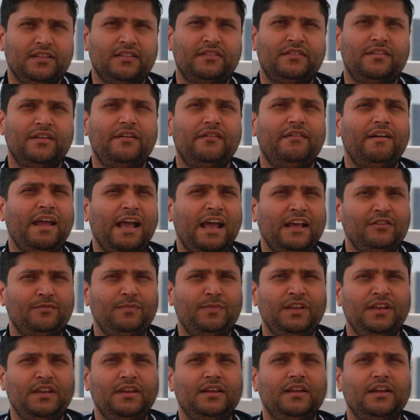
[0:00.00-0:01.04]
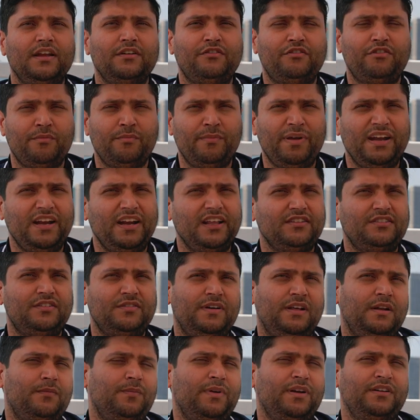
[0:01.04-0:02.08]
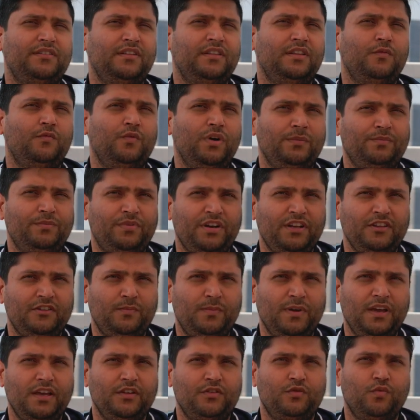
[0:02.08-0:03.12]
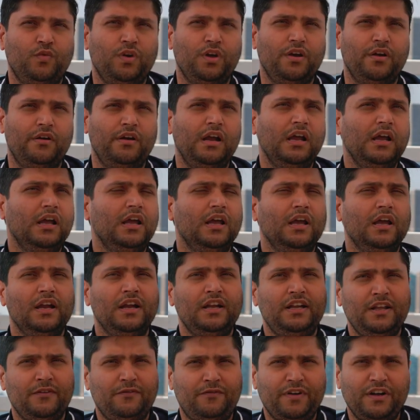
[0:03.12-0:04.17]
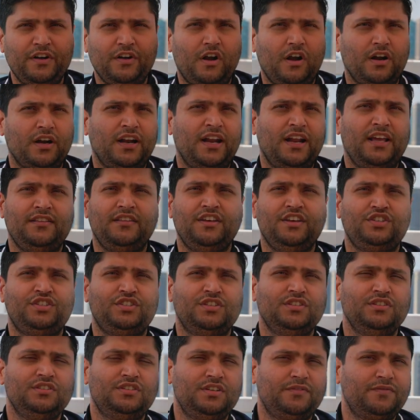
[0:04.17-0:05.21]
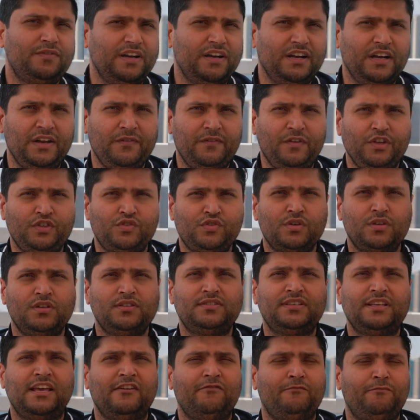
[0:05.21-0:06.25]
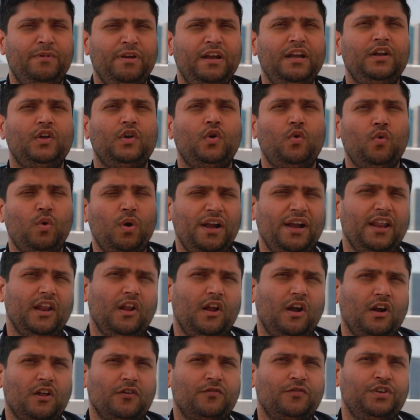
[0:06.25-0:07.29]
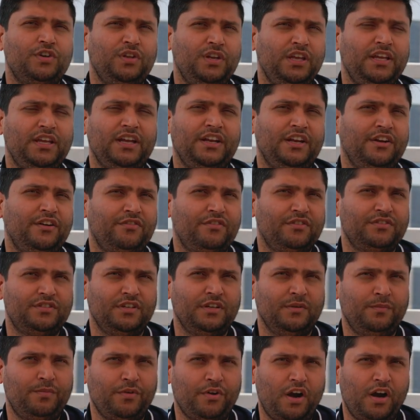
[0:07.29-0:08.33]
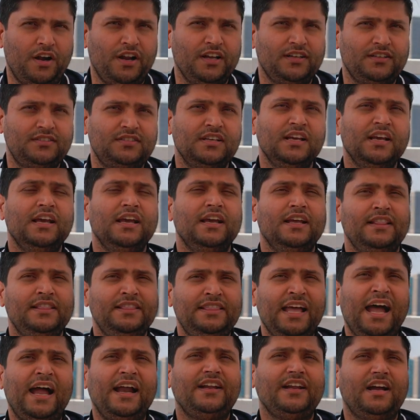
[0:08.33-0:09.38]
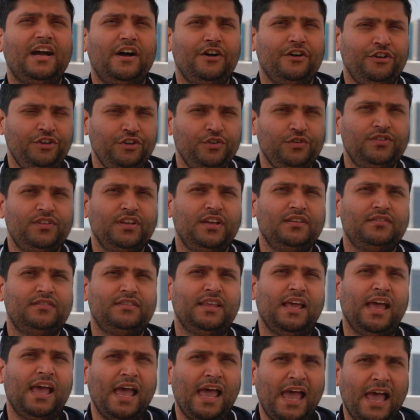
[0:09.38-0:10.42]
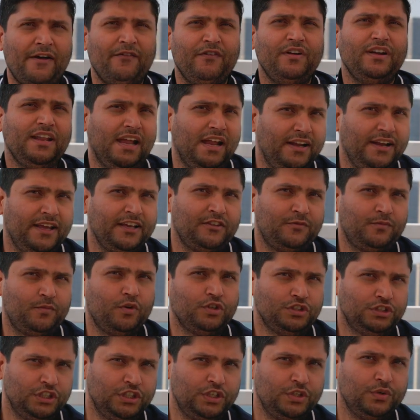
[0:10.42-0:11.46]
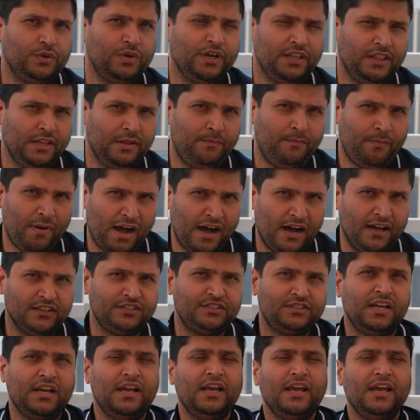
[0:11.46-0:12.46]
There has been tremendous developments in the Web3 space where different organizations, different individuals have built quite a lot of unique and interesting products that our users haven't had exposure to in the past.